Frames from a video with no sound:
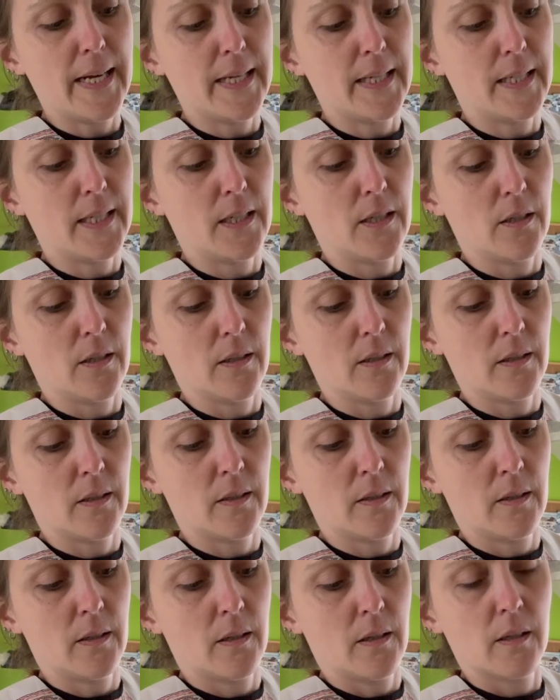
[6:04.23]
didn't
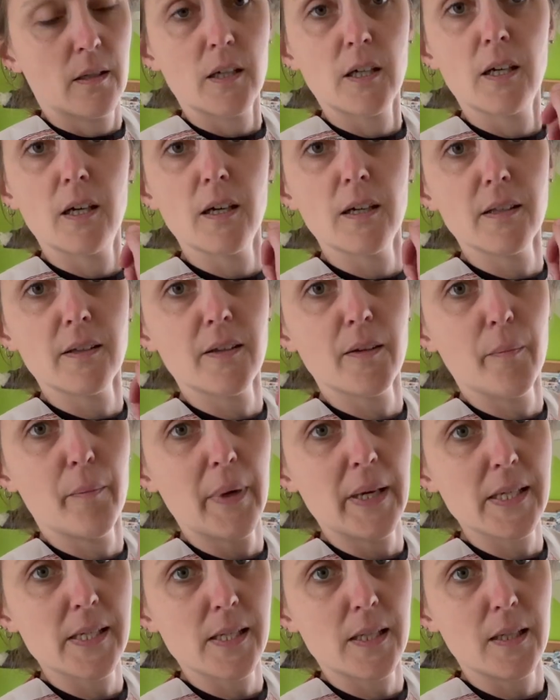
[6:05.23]
cut
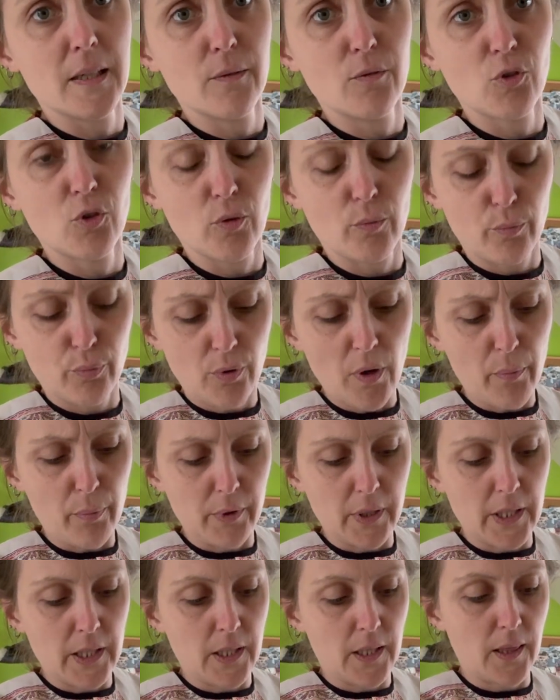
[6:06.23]
my sleeves
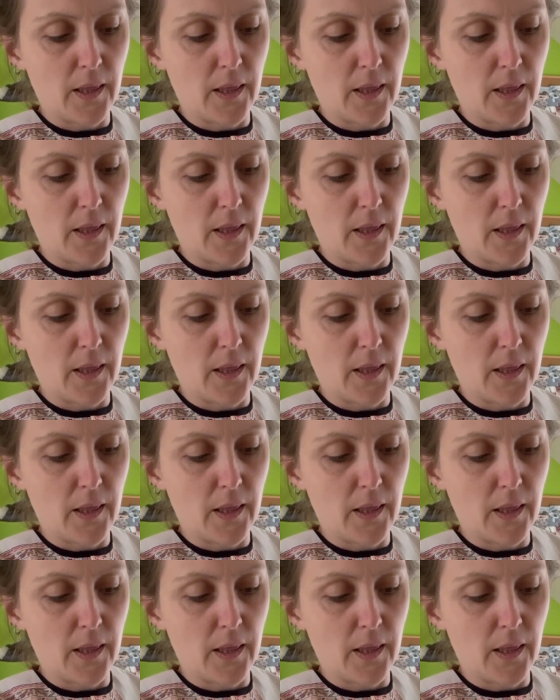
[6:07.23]
properly.